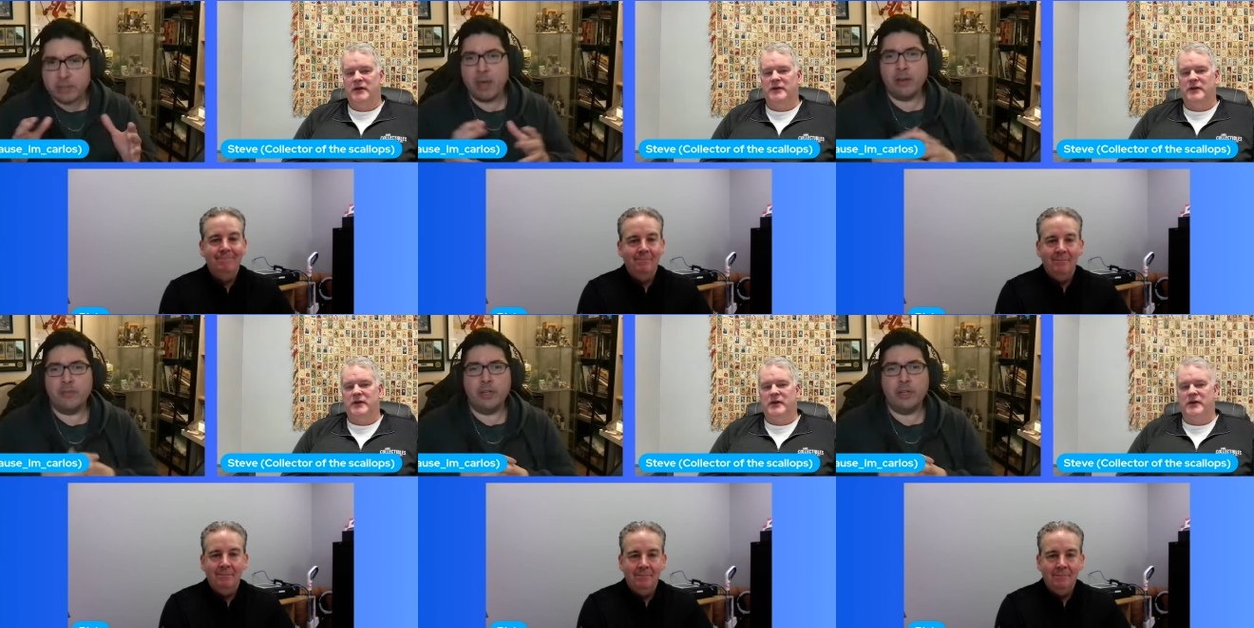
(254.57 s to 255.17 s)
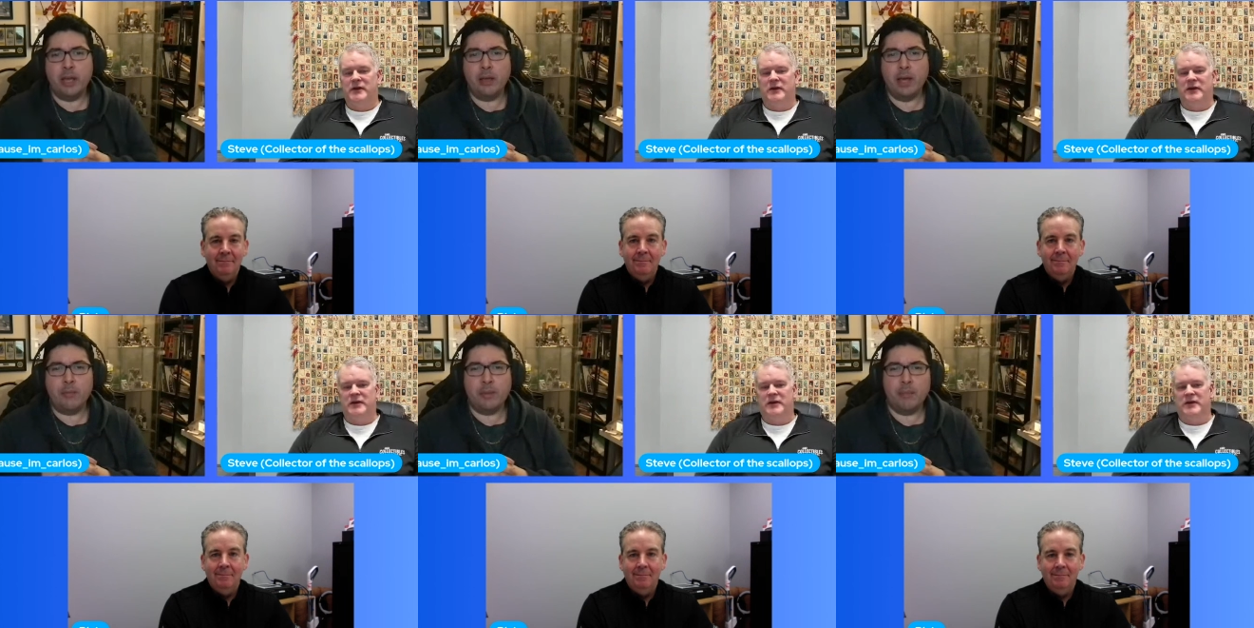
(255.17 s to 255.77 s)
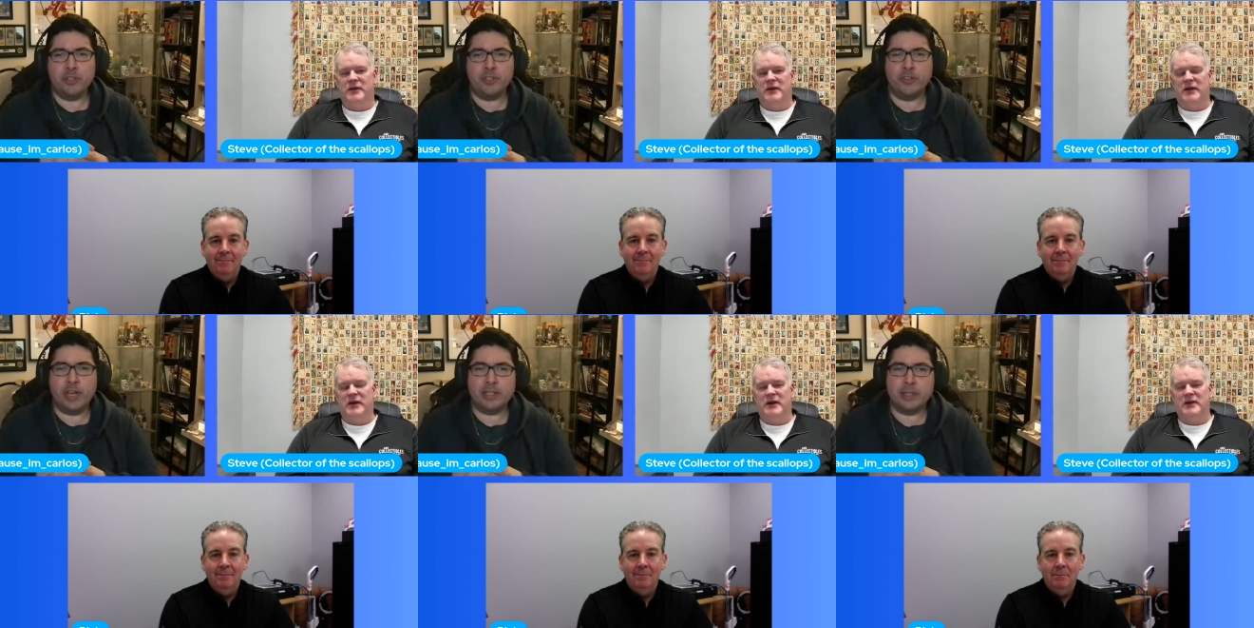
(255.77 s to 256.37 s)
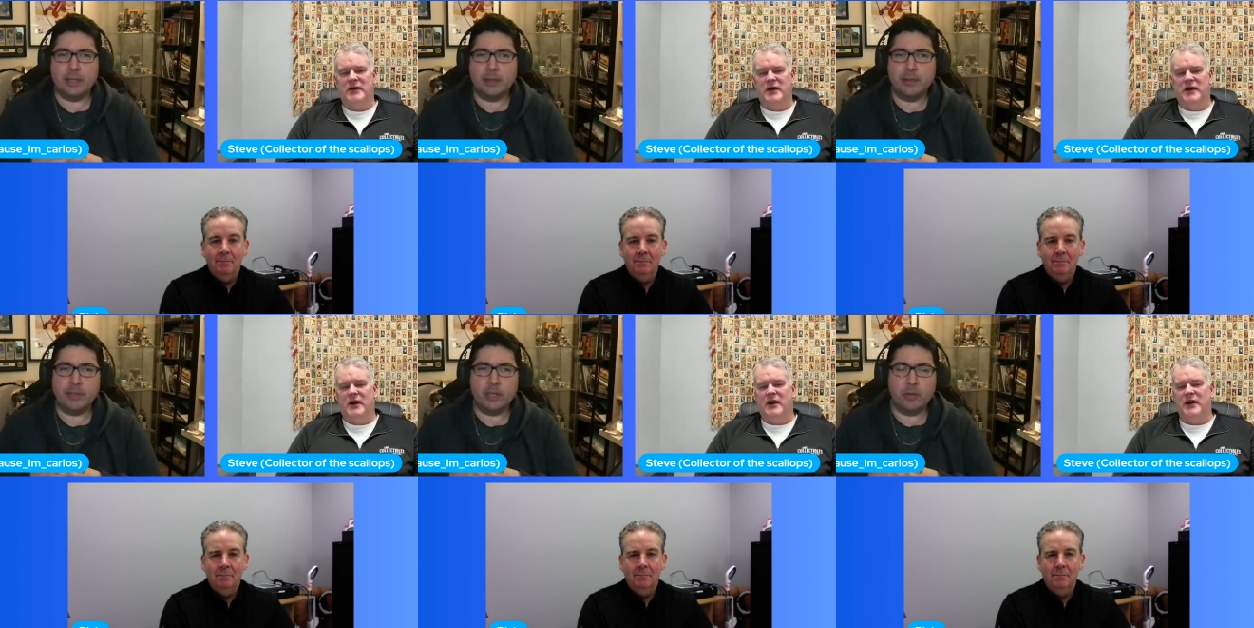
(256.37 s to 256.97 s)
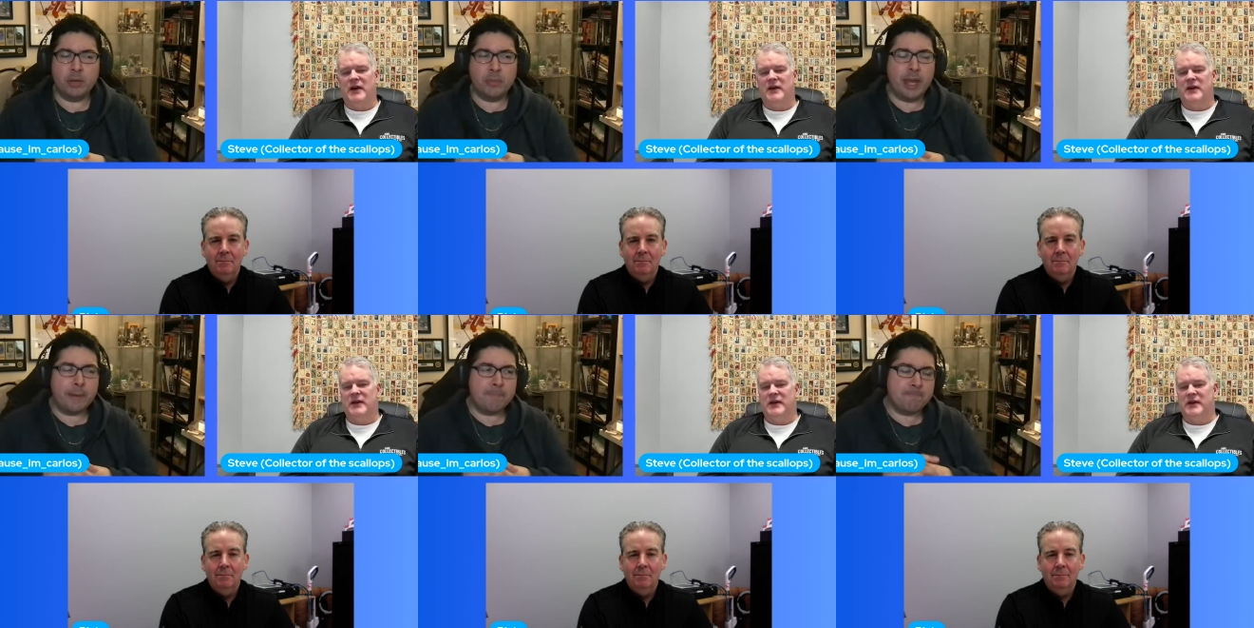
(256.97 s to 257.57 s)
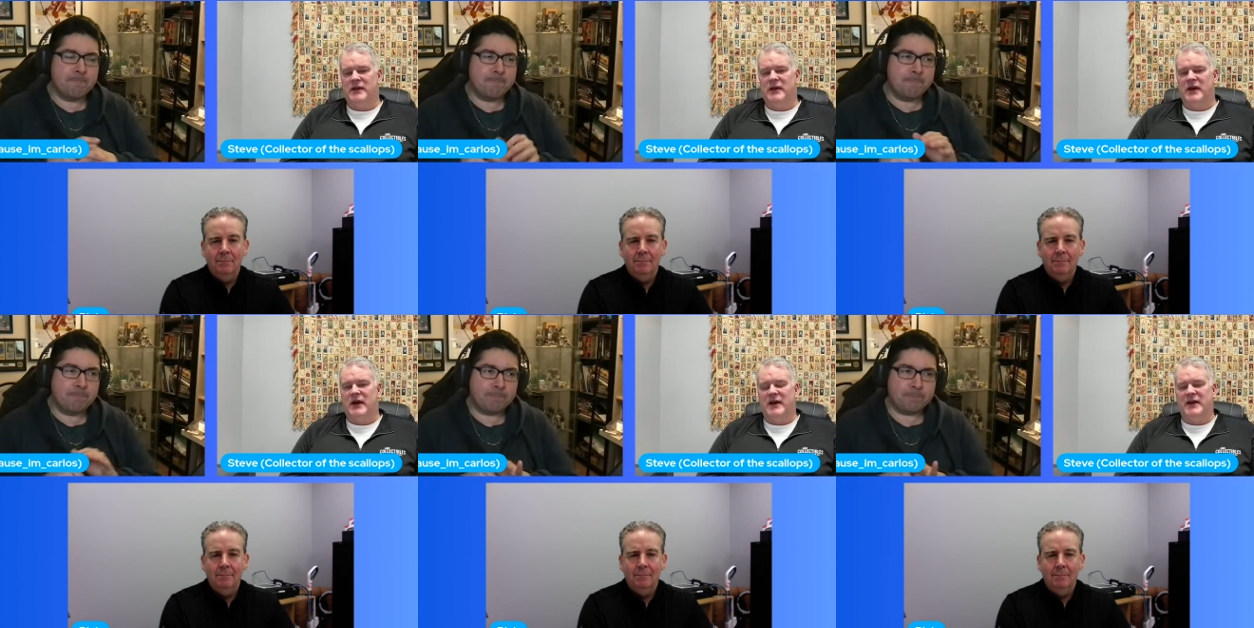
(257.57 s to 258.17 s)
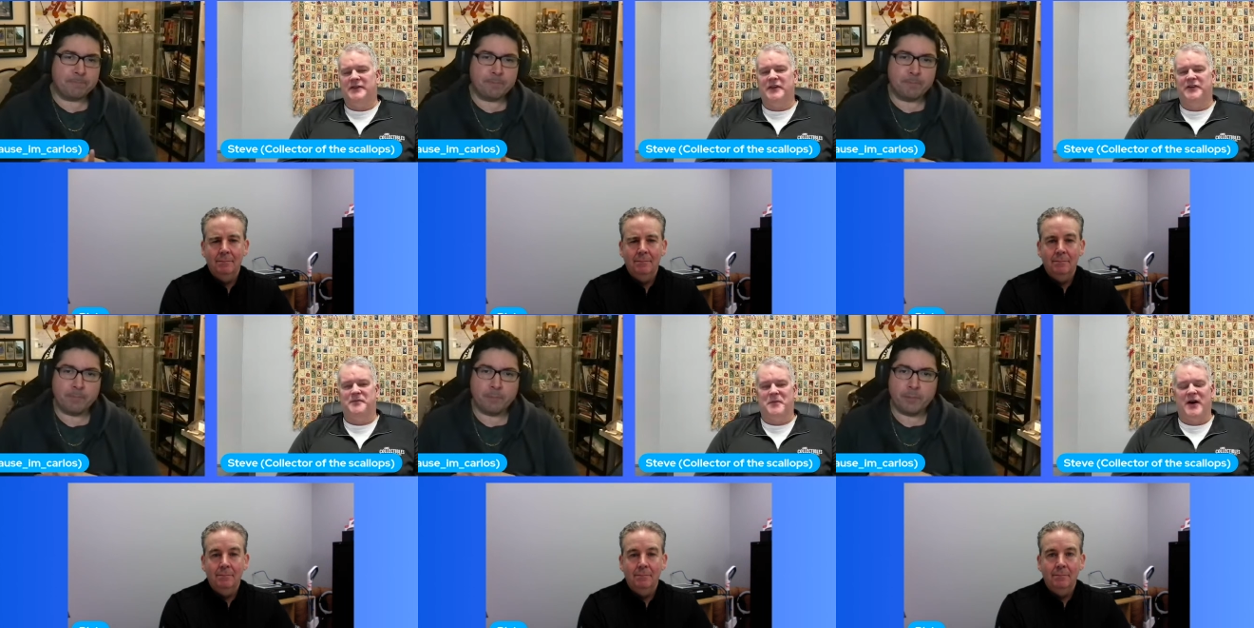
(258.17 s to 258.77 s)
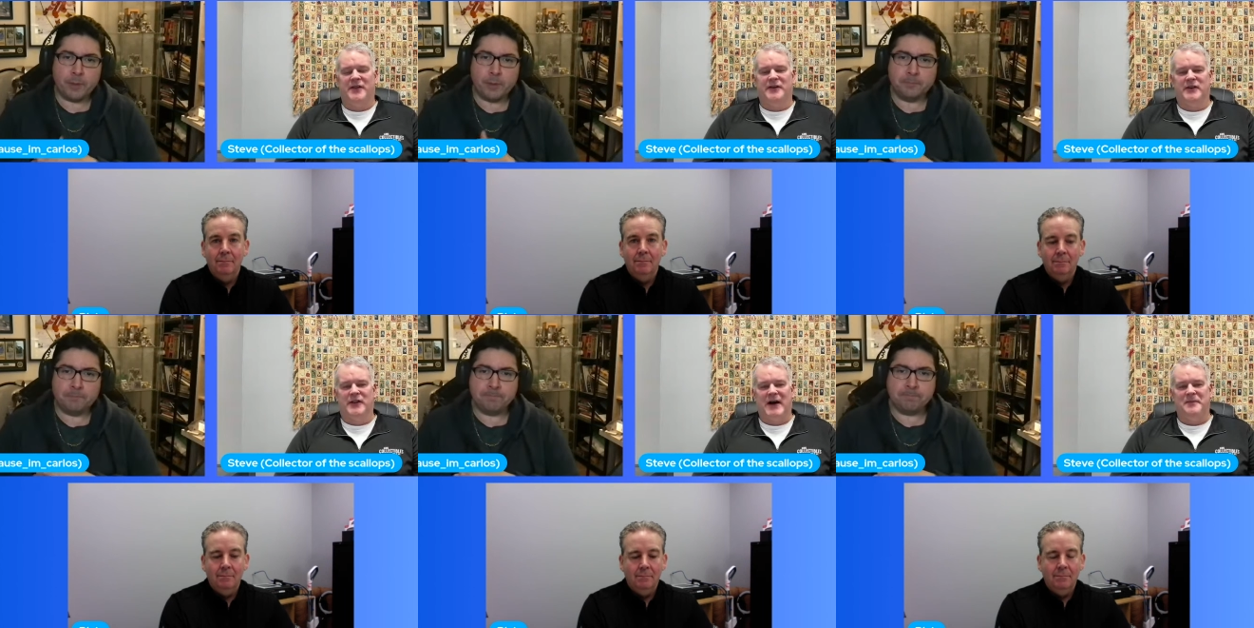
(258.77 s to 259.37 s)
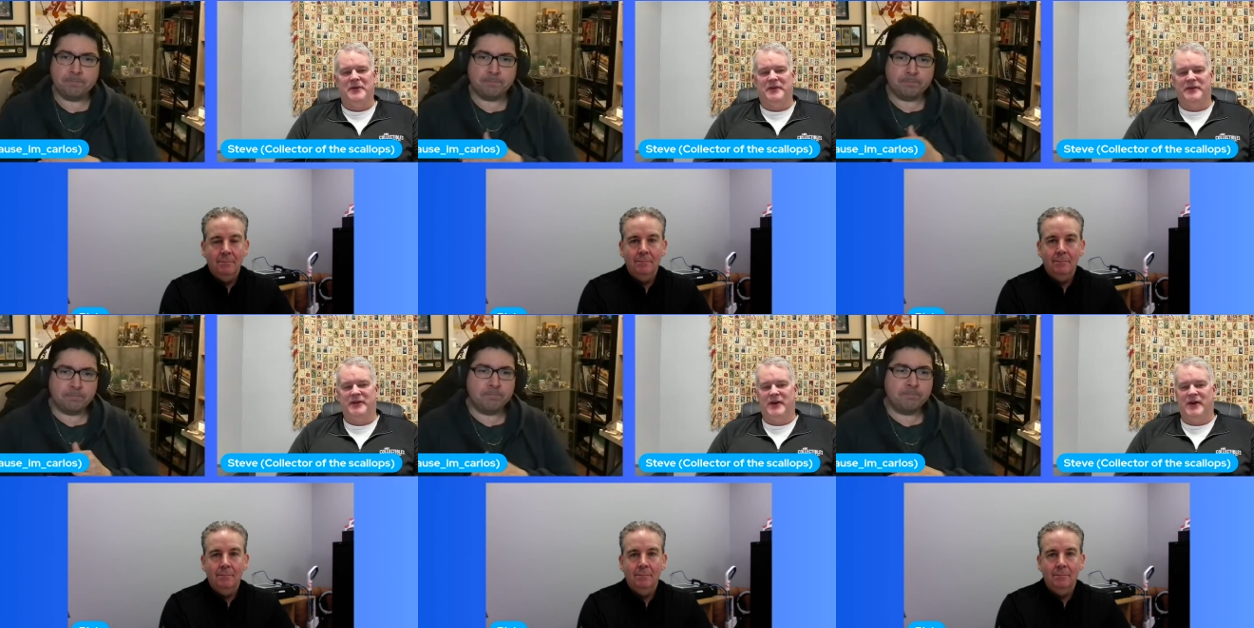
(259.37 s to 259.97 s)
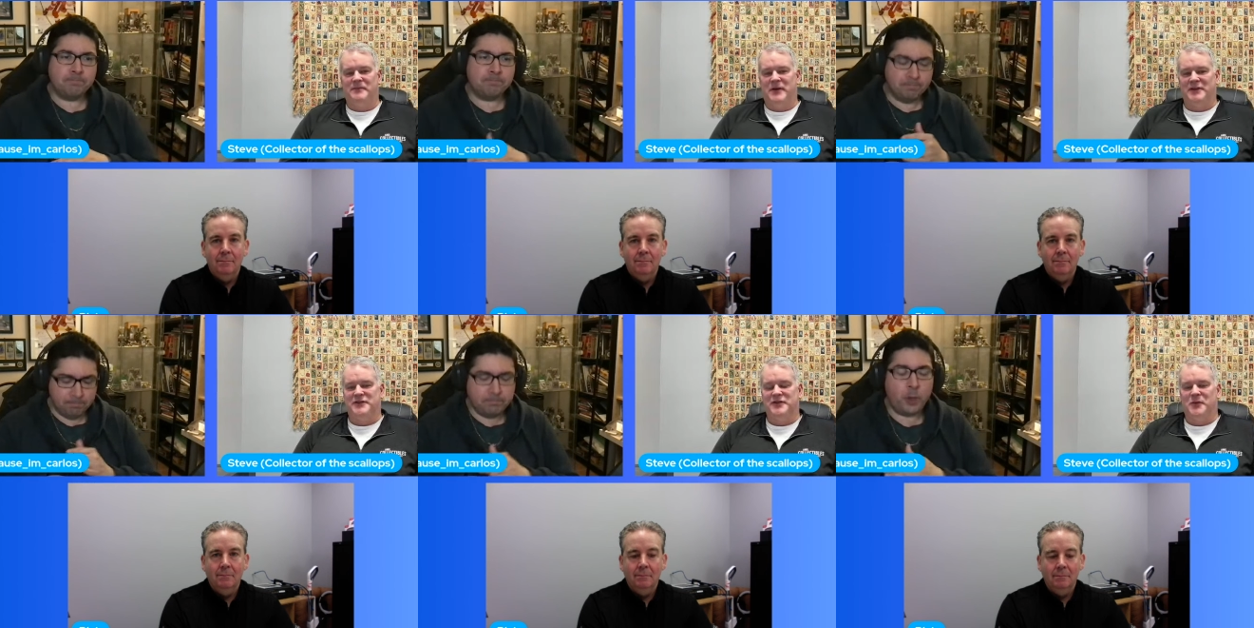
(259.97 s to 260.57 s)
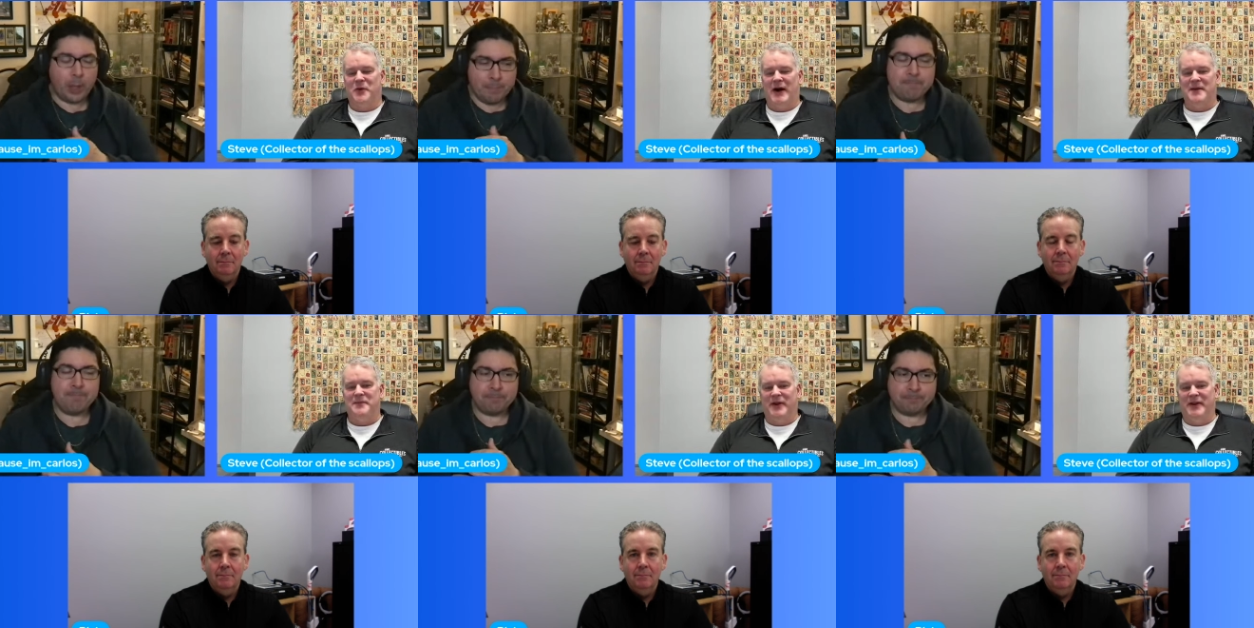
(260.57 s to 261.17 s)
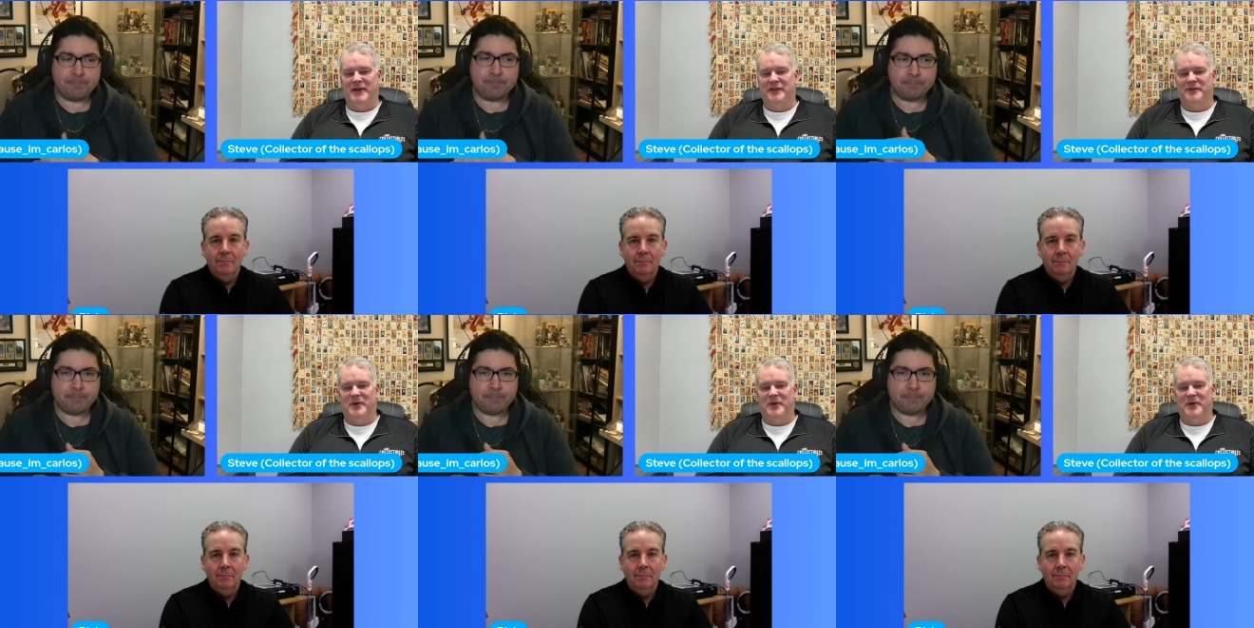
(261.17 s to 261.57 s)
Speaker 1: amount of it. How, how, how much do you guys uh, think you're going to be getting?
Speaker 2: it's a smaller allotment. I'm not mm-hmm. sure why, but it is